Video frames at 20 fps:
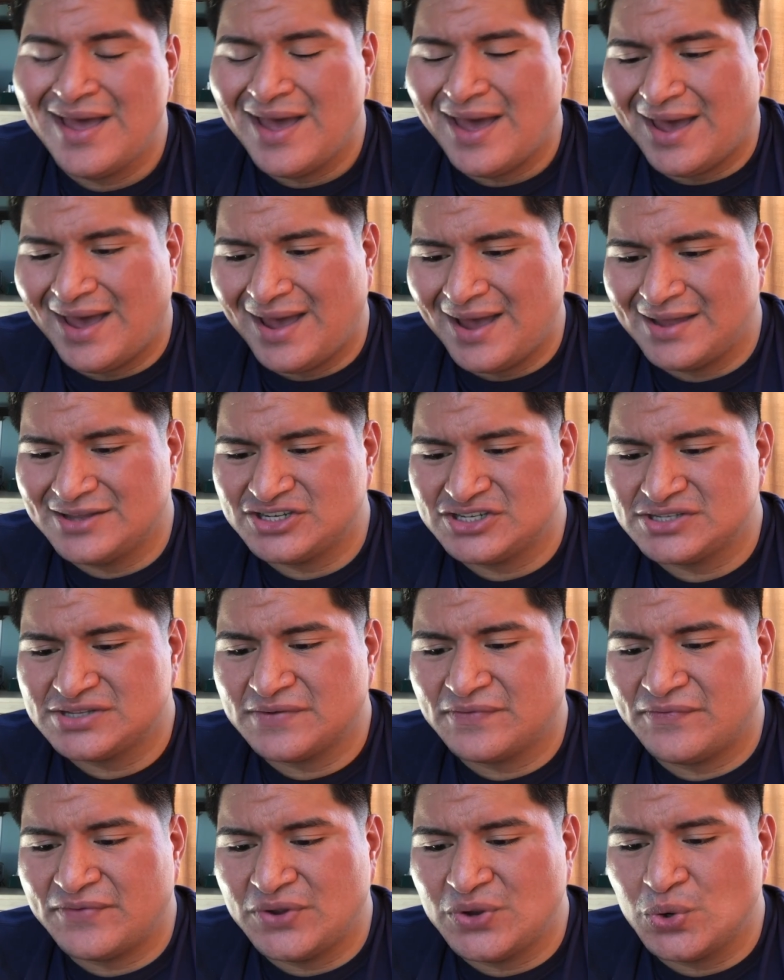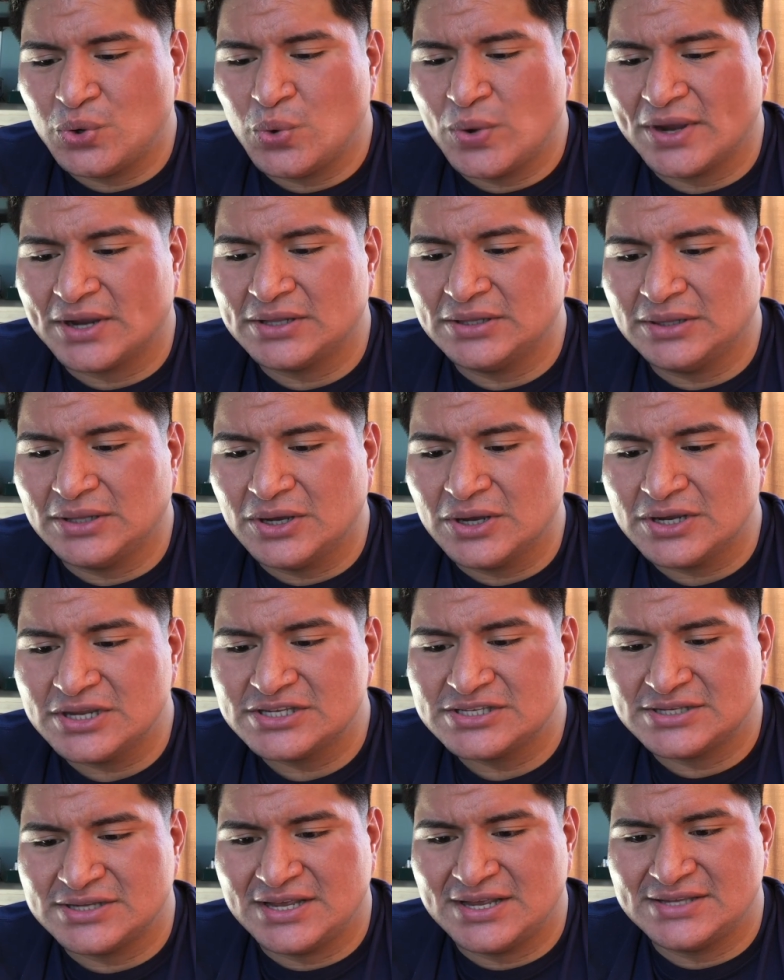And just a few quick
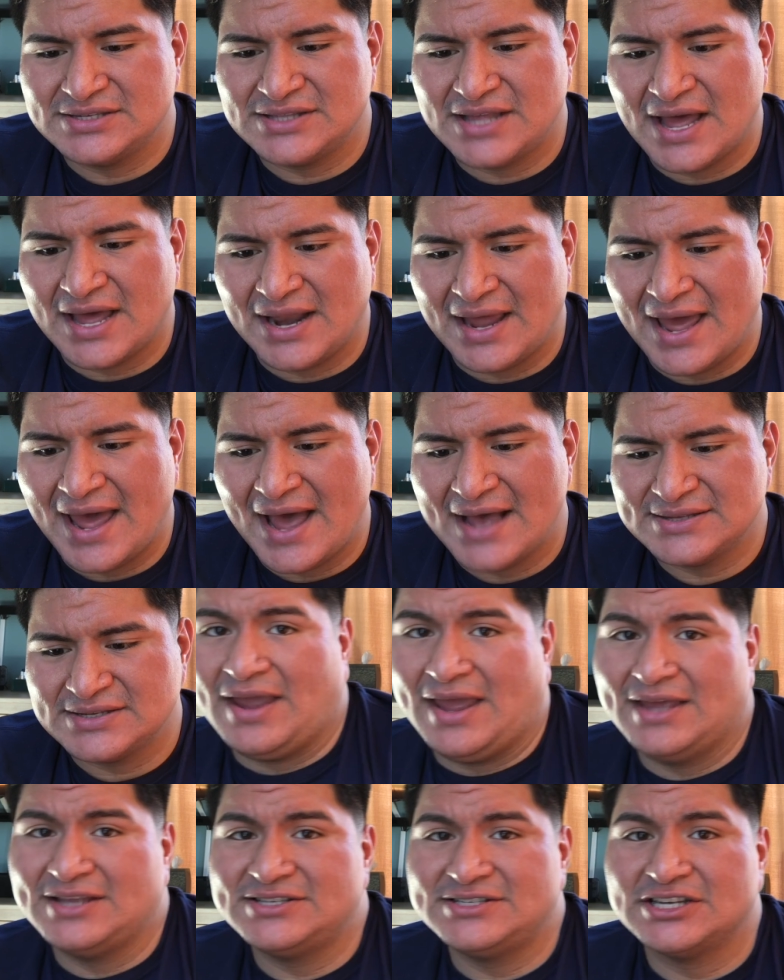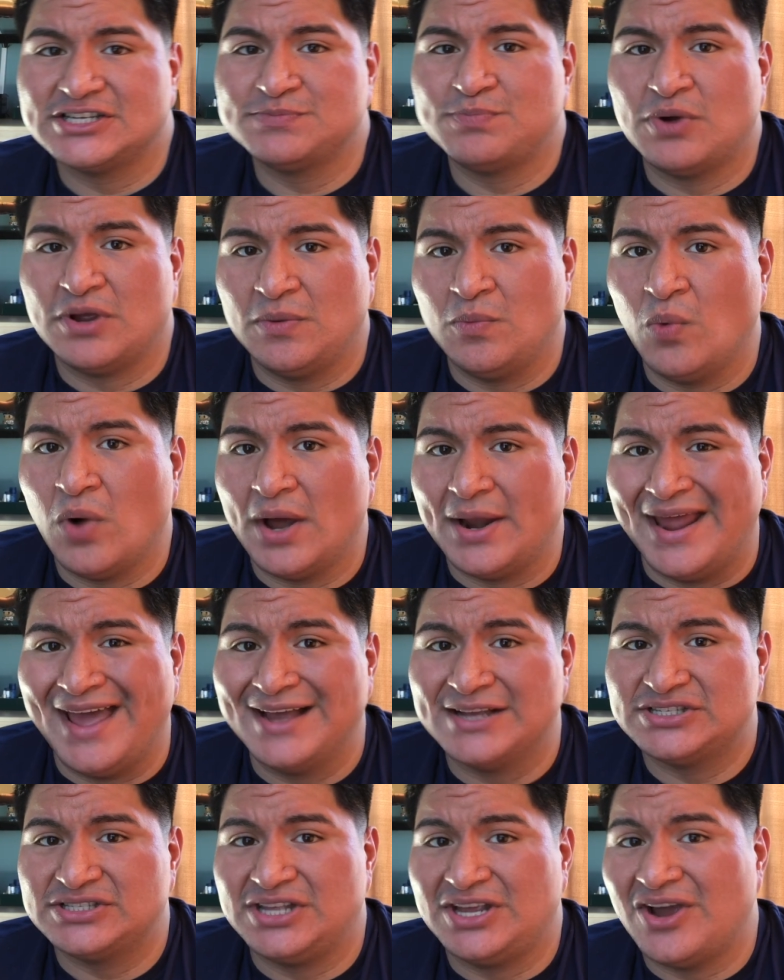looks is that it has a 6.1
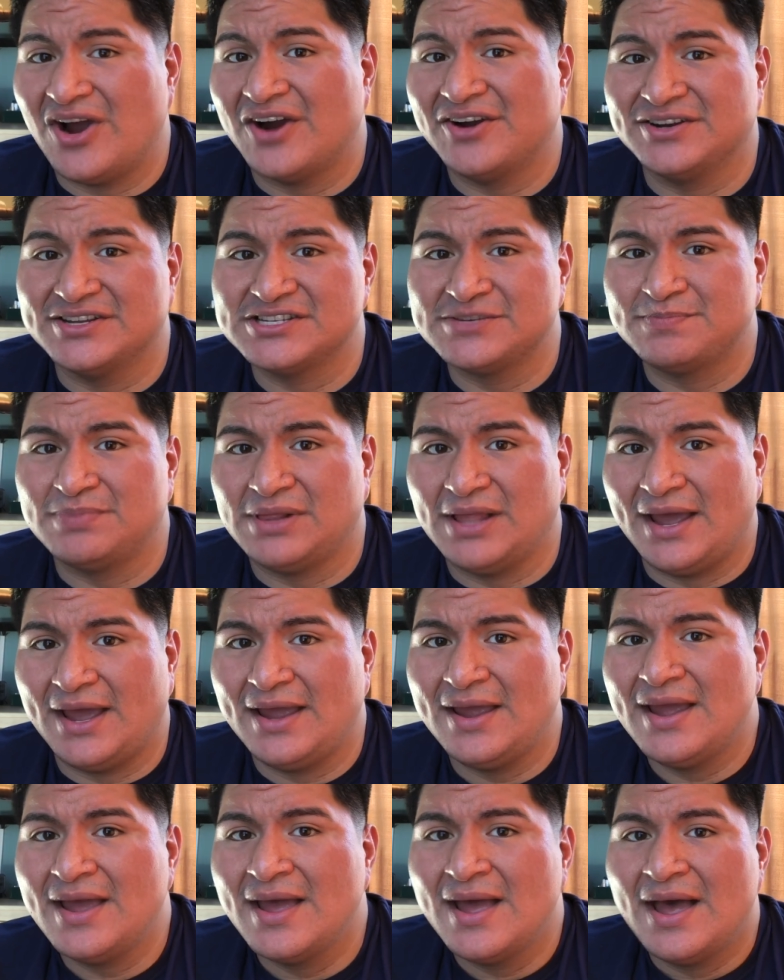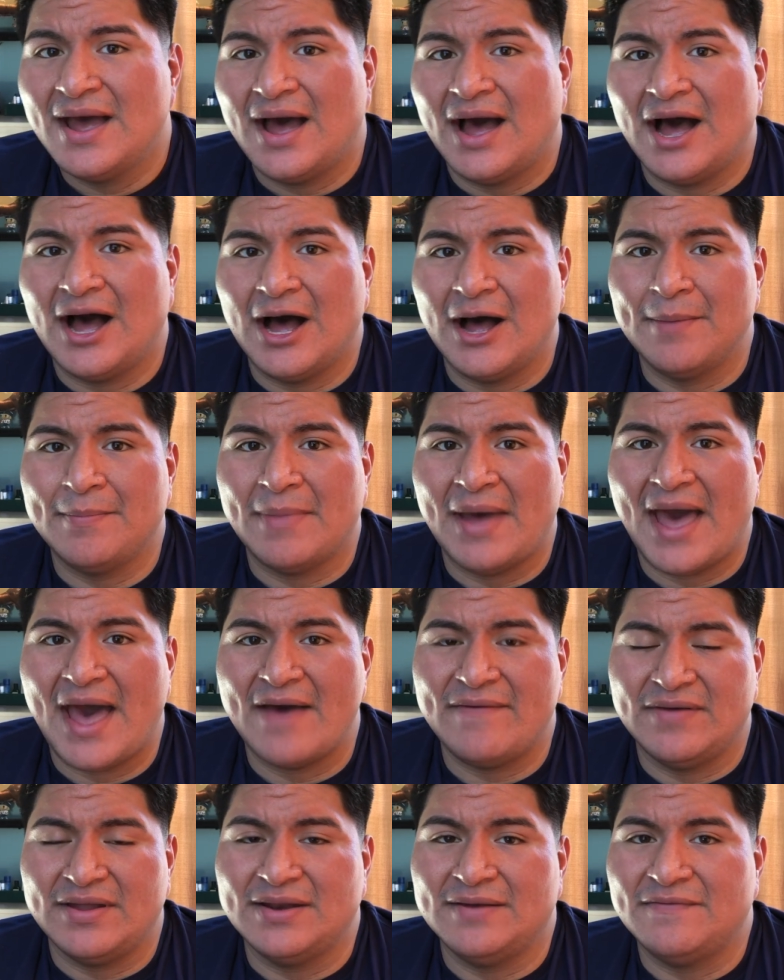XDR display,
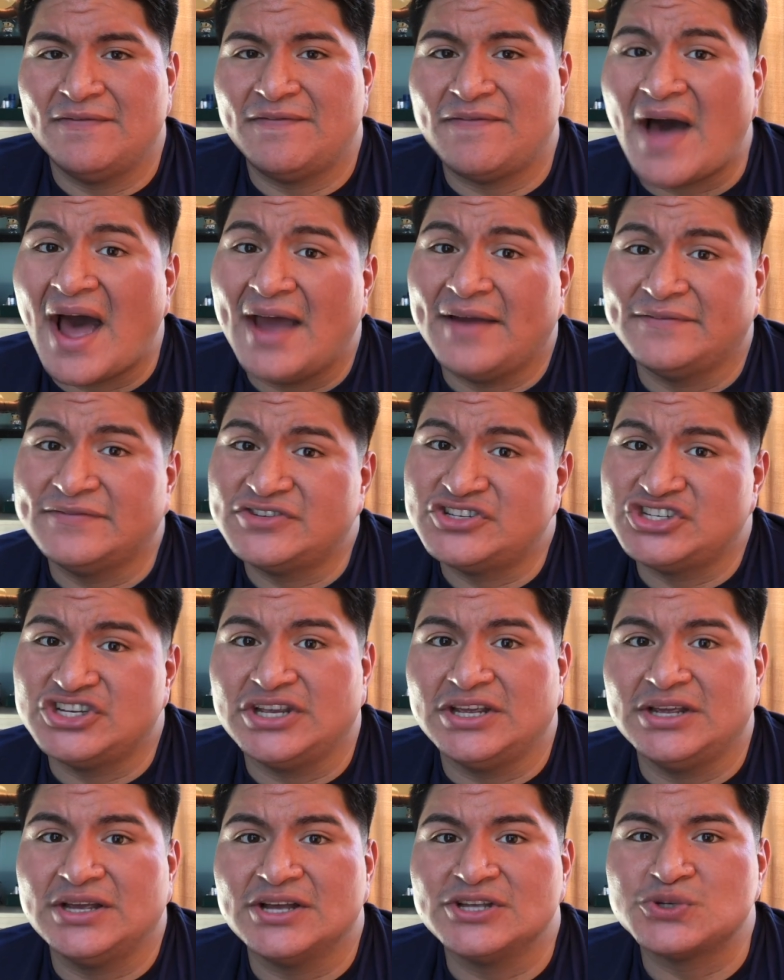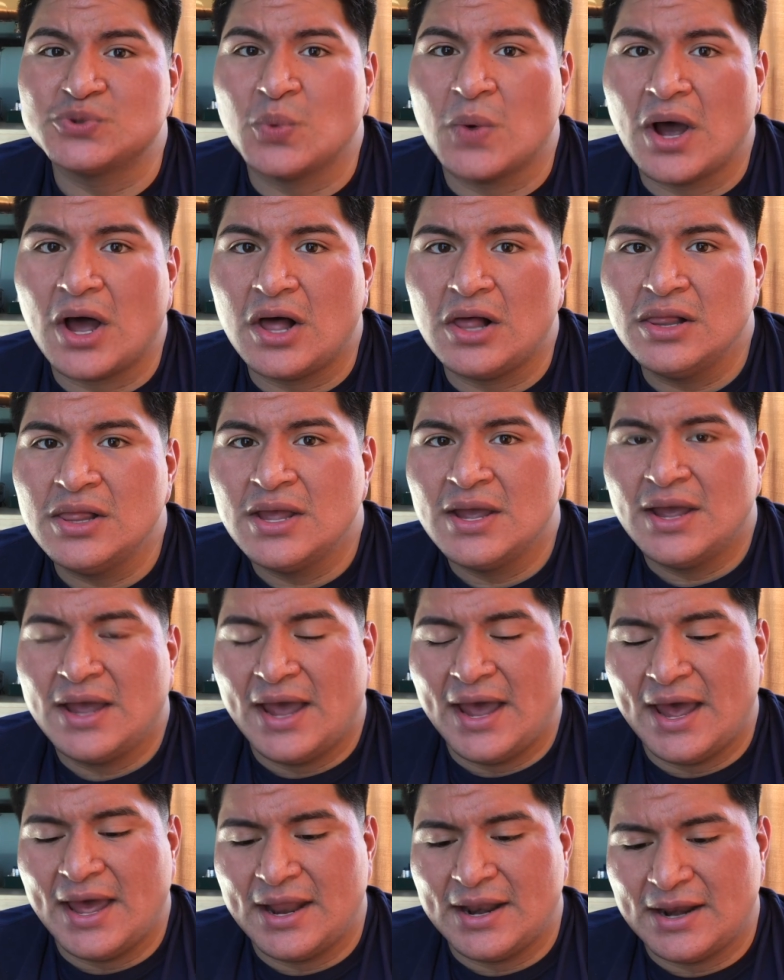having 5G as well,
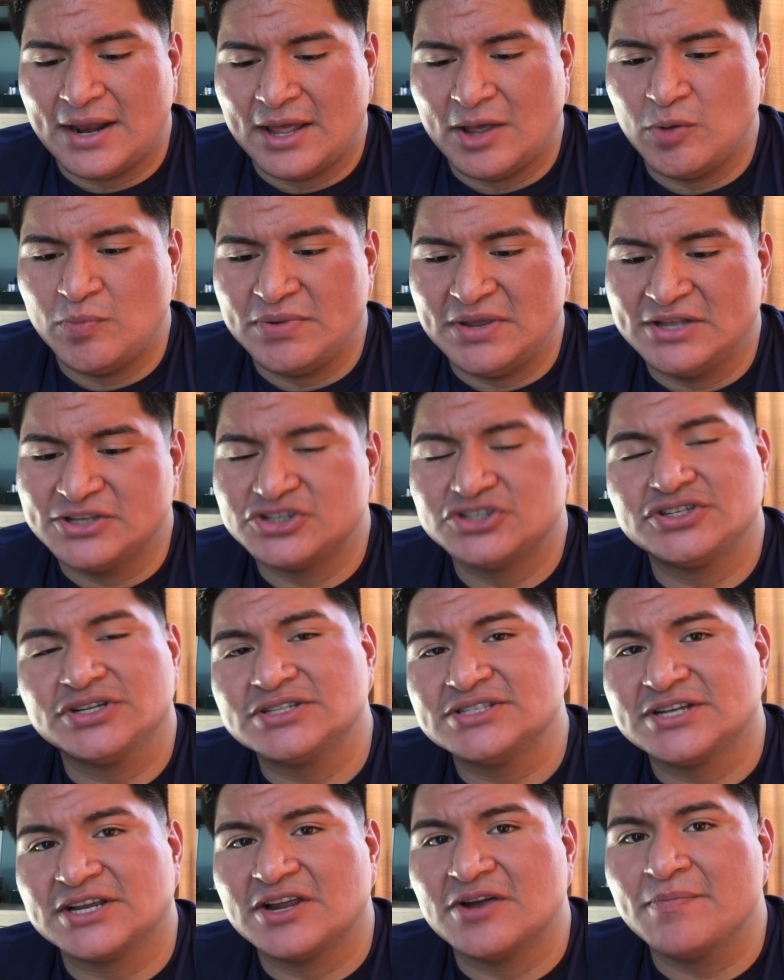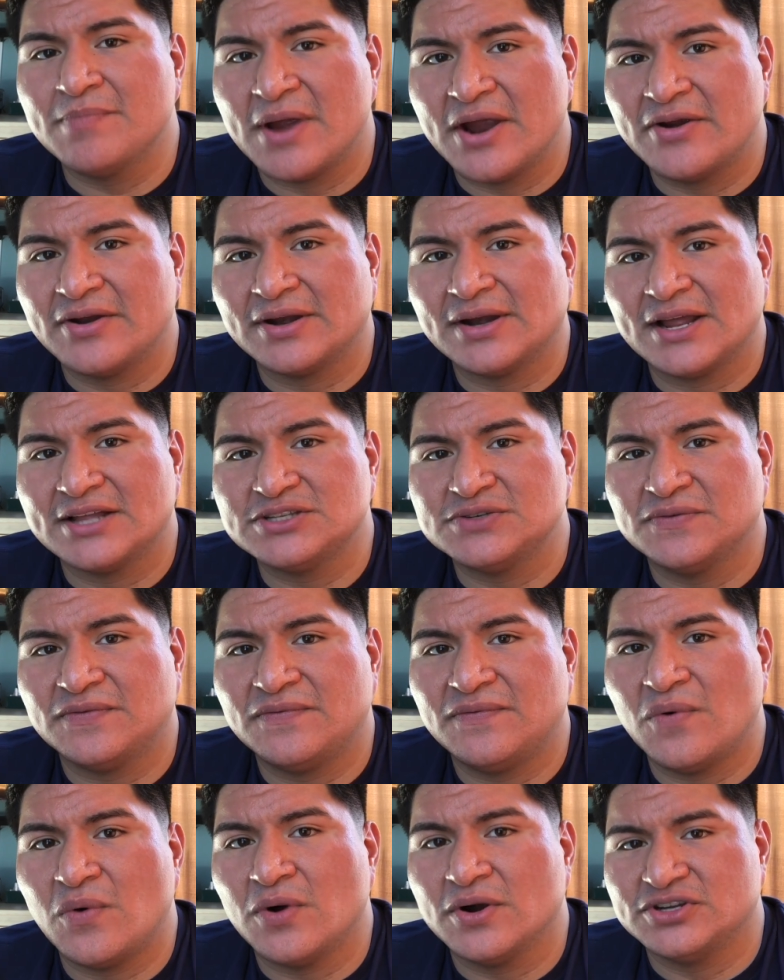and it'll be interesting to comparing that to
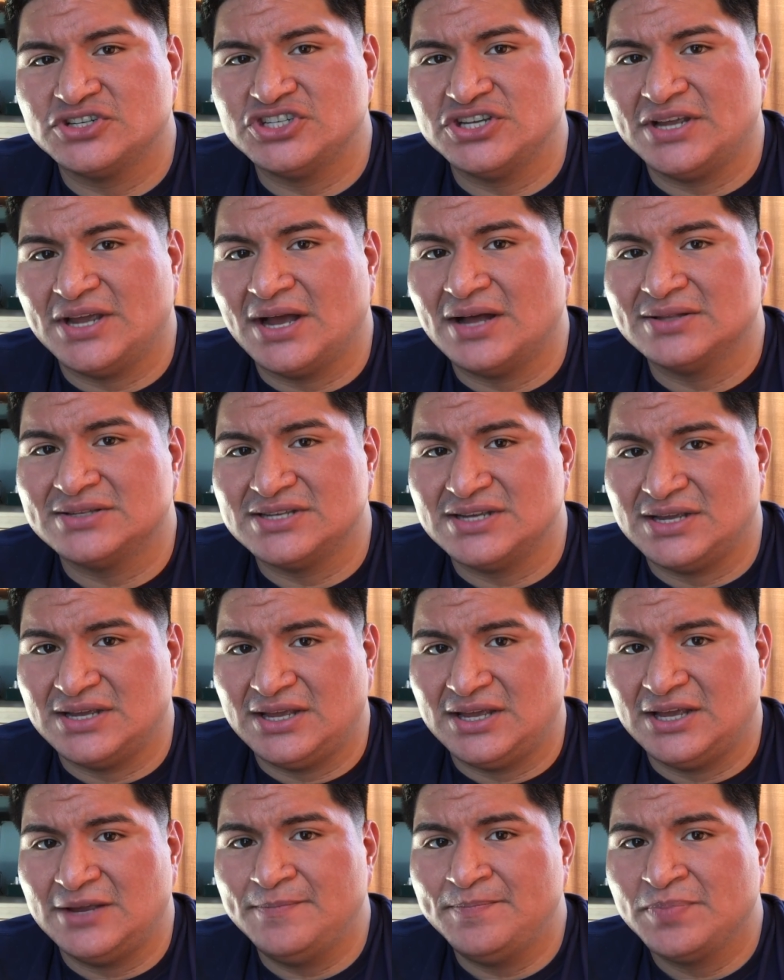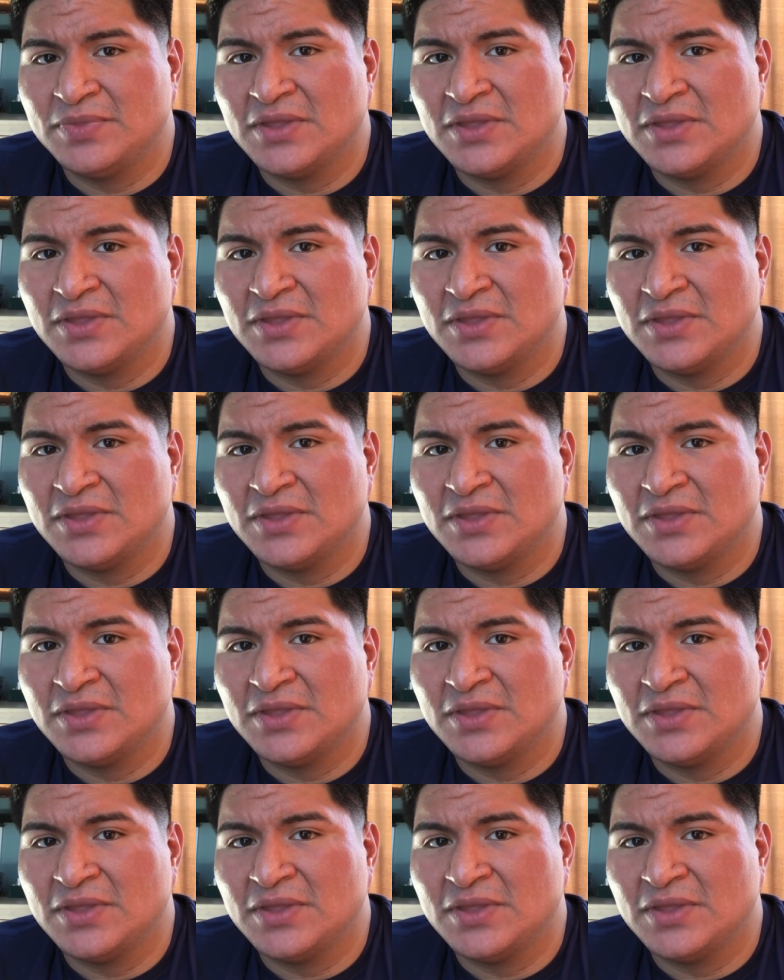4G LTE.